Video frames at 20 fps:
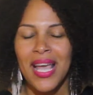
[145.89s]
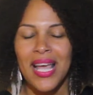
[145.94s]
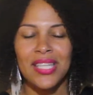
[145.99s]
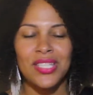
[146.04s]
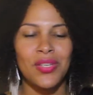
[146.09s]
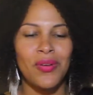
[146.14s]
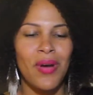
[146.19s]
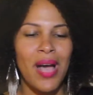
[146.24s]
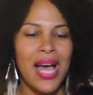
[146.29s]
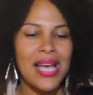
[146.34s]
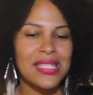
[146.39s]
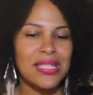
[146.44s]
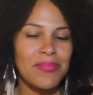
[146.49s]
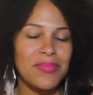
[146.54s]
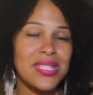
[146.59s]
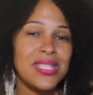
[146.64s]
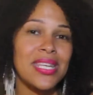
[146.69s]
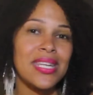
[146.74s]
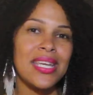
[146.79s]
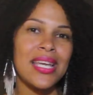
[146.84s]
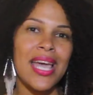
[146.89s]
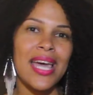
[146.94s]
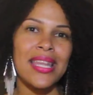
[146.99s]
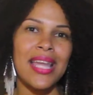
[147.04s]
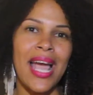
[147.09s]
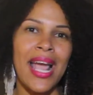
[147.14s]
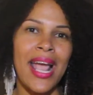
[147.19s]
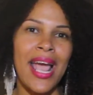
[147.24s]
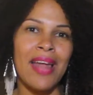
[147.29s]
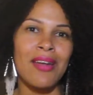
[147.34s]
And so as I'm sitting
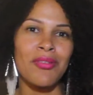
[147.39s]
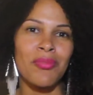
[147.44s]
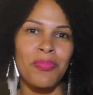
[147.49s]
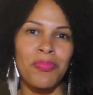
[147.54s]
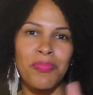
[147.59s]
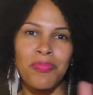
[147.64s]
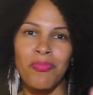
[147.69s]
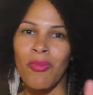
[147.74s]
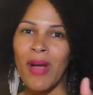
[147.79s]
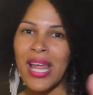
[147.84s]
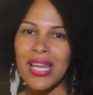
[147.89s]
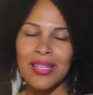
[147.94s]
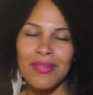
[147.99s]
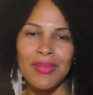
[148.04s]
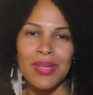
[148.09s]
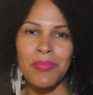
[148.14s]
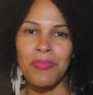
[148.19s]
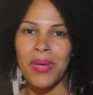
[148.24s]
I got to randomly